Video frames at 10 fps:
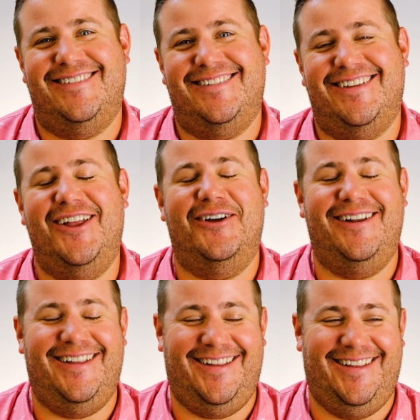
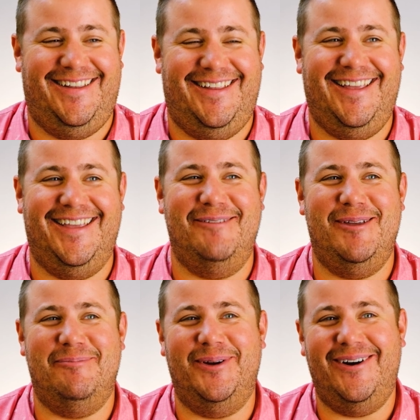yeah, give
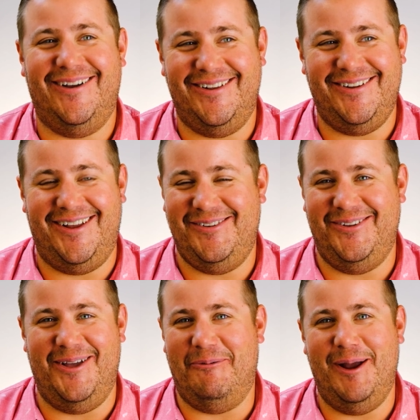me a beer. I'll, do, I'll
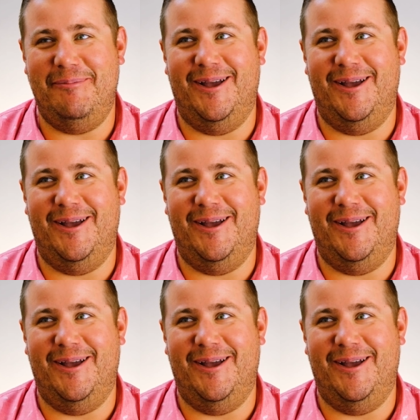do that way